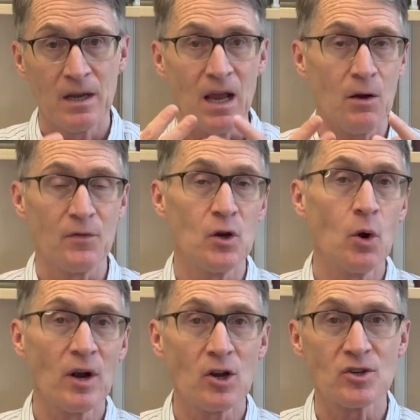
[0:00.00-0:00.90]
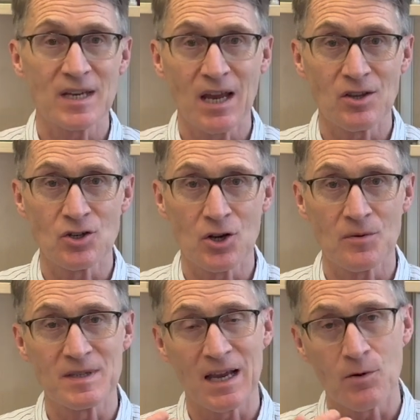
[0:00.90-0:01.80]
Now, if you don't understand the
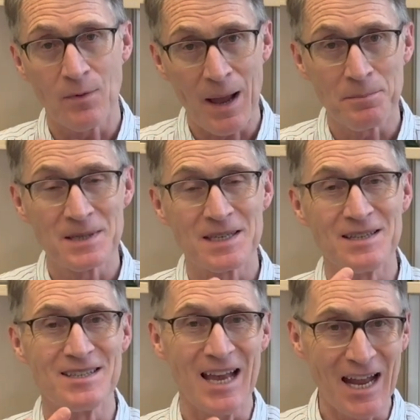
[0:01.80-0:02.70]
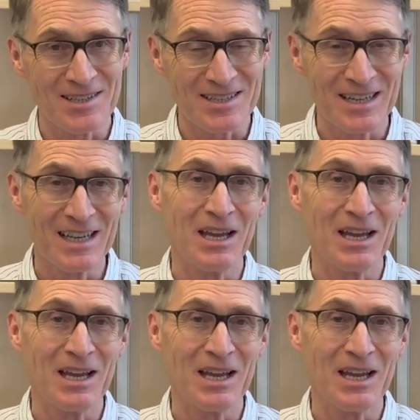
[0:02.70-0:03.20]
terms like reps and sets,